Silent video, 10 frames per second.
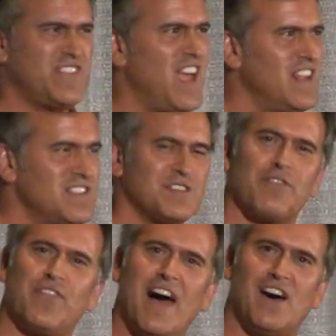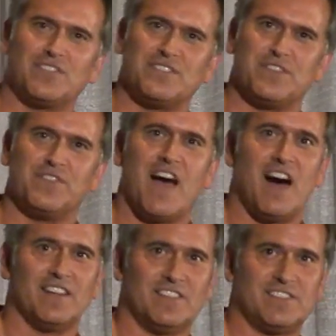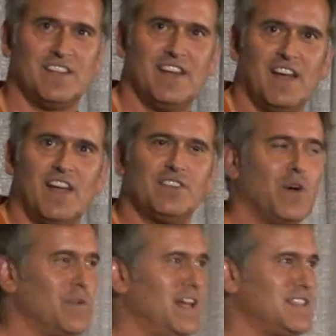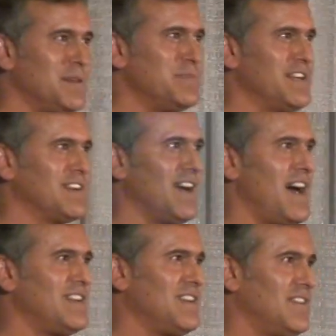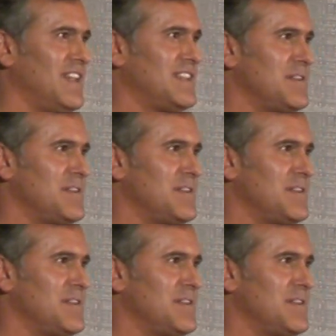tens of thousands of dollars. Don't let them. Dear God, don't let